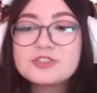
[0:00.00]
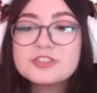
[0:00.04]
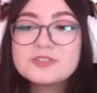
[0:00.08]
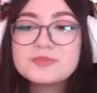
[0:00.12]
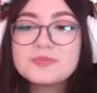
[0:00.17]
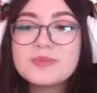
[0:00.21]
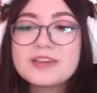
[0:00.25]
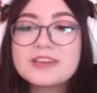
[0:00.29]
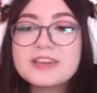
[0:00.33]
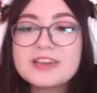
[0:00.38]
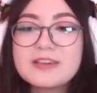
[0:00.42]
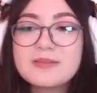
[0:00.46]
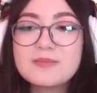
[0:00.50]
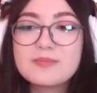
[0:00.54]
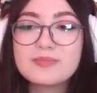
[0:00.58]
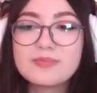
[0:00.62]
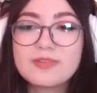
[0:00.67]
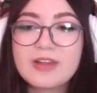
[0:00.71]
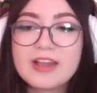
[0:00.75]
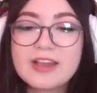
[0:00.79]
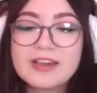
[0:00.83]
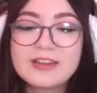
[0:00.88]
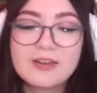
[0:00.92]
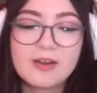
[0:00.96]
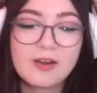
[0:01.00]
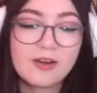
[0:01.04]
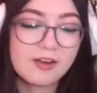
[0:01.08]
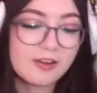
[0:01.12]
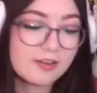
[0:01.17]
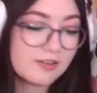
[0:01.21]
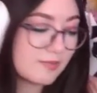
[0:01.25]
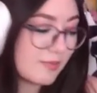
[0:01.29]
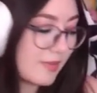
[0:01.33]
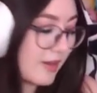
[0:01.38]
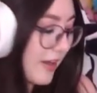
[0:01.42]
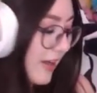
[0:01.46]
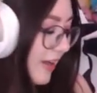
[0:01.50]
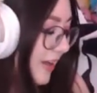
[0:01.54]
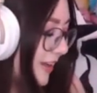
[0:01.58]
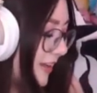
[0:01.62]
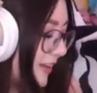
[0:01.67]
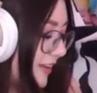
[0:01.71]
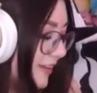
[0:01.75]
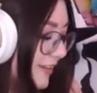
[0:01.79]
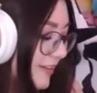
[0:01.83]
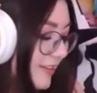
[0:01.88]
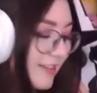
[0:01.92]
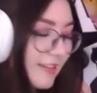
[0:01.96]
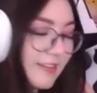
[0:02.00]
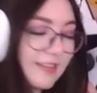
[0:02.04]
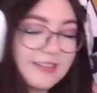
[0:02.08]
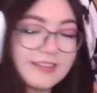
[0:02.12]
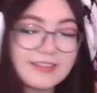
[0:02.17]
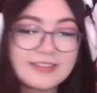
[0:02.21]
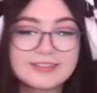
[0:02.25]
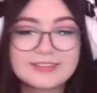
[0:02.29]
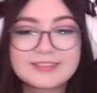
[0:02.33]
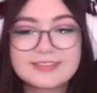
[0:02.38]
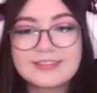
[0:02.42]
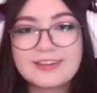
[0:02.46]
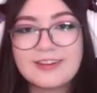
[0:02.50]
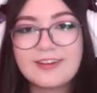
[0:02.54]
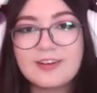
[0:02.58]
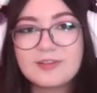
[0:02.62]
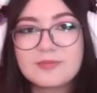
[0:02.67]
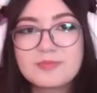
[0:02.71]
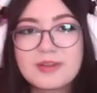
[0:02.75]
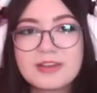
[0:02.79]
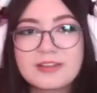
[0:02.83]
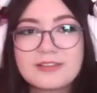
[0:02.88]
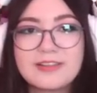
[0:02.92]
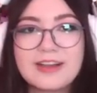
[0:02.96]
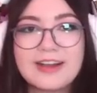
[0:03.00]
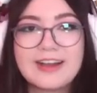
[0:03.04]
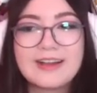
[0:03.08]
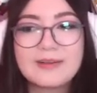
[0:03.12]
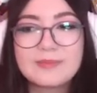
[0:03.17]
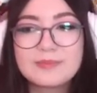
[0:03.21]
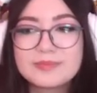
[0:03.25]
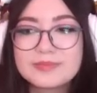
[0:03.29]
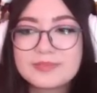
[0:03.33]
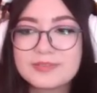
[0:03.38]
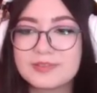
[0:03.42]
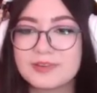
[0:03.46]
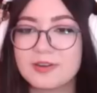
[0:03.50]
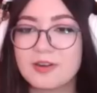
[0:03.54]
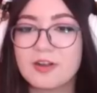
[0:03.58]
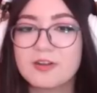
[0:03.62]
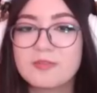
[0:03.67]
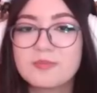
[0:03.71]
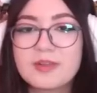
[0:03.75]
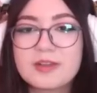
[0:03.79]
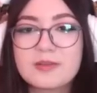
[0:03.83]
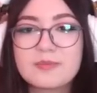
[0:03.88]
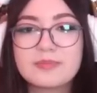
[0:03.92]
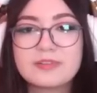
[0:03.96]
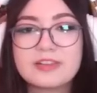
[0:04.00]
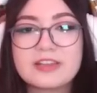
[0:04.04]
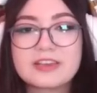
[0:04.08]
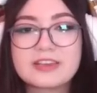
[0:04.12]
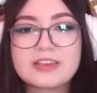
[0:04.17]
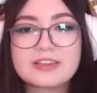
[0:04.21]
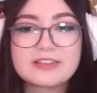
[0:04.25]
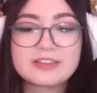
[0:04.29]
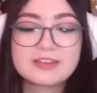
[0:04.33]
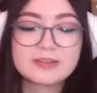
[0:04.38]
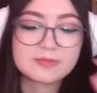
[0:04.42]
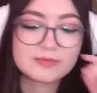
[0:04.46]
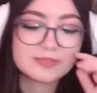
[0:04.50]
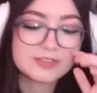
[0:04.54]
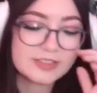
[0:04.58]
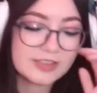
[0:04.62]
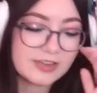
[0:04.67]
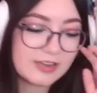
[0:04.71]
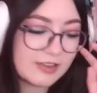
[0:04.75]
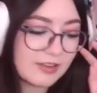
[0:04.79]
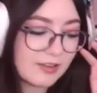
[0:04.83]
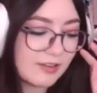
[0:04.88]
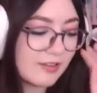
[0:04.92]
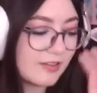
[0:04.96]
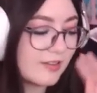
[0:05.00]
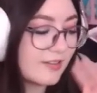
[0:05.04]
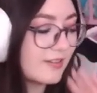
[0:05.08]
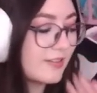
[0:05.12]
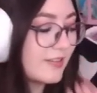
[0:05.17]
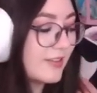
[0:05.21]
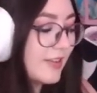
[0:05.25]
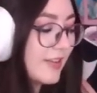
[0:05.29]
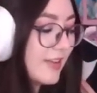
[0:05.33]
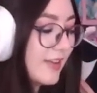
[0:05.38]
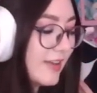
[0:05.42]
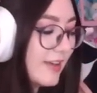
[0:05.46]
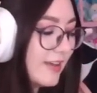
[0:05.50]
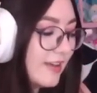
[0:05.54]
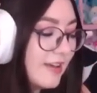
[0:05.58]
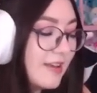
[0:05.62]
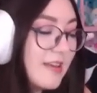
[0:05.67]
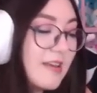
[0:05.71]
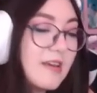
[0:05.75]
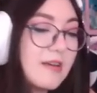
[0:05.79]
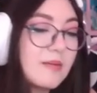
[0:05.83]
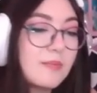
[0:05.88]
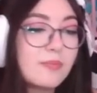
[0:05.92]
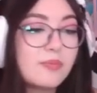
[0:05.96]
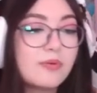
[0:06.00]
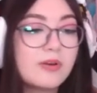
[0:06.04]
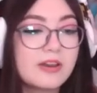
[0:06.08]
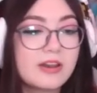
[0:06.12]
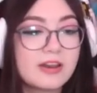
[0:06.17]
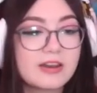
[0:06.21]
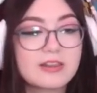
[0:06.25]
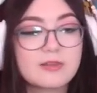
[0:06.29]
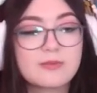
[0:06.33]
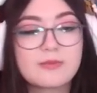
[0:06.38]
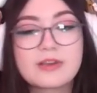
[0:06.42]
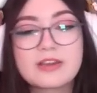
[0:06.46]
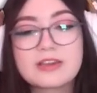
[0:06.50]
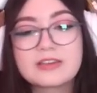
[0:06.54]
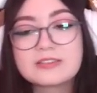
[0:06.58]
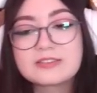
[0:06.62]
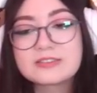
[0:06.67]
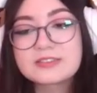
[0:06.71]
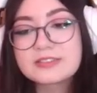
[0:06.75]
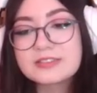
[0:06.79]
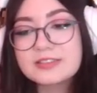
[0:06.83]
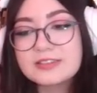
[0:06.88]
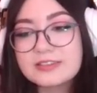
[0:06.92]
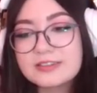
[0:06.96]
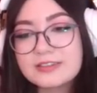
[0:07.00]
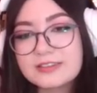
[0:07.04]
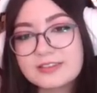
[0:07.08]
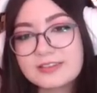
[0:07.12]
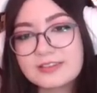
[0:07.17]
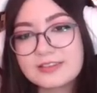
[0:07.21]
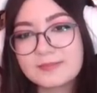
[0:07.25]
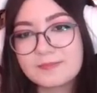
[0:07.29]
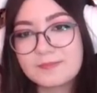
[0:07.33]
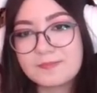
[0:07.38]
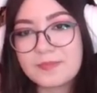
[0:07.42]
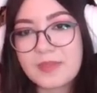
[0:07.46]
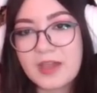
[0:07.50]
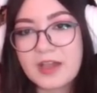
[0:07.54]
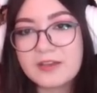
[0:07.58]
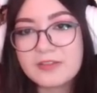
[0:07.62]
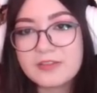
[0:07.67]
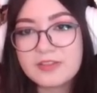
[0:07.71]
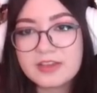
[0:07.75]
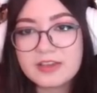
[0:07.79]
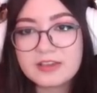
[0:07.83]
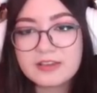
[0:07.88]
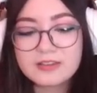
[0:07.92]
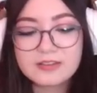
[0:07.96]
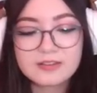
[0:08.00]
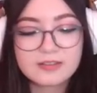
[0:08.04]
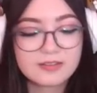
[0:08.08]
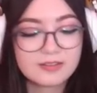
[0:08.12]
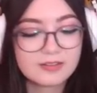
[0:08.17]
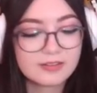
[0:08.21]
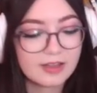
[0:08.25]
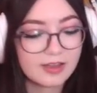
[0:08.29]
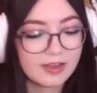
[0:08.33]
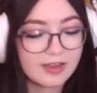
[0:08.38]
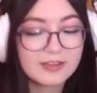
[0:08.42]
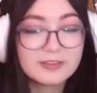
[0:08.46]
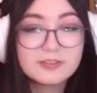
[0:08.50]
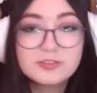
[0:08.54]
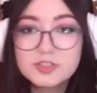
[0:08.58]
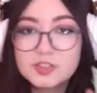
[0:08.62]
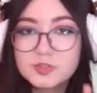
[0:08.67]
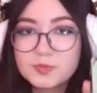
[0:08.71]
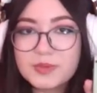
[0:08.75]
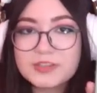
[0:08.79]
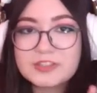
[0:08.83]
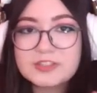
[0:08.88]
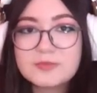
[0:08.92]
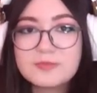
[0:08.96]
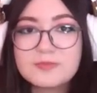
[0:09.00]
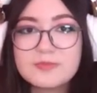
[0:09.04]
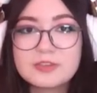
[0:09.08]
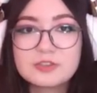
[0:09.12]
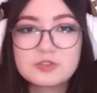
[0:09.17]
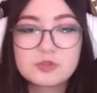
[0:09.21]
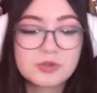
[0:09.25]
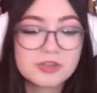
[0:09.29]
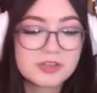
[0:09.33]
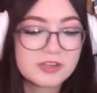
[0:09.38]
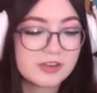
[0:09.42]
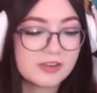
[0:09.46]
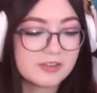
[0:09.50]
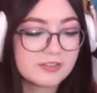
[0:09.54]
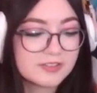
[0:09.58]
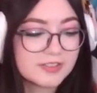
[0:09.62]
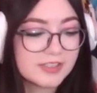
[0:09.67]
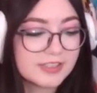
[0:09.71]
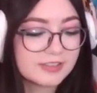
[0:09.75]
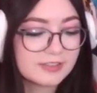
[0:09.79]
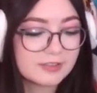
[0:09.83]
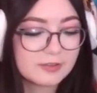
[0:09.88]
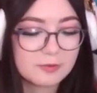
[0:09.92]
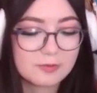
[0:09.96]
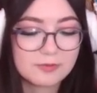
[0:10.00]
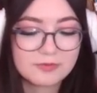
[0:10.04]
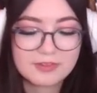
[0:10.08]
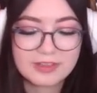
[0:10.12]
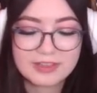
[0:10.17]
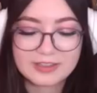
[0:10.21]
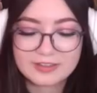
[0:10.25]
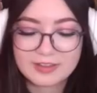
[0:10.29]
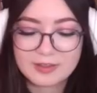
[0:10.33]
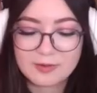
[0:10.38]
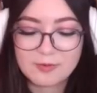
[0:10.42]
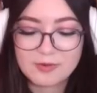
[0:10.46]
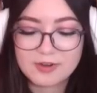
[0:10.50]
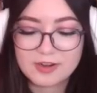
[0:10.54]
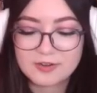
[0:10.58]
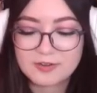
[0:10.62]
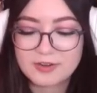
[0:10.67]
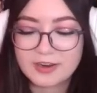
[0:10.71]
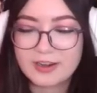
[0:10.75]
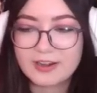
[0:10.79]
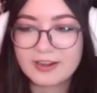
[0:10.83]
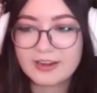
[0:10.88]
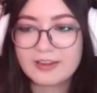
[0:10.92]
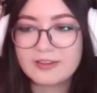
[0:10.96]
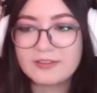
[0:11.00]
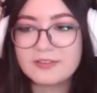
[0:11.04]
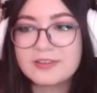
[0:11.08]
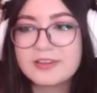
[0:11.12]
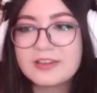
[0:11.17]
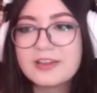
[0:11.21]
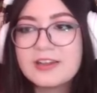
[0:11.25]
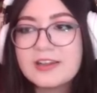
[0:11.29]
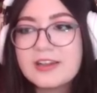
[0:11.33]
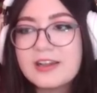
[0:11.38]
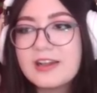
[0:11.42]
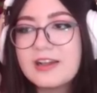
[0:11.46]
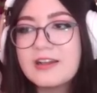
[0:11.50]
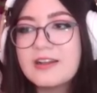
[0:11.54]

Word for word: now she's making bread on my on my lap or on my blanket that I'm sitting on. But anyways, I think I just picked up my Joy-Cons like they're like they work right now.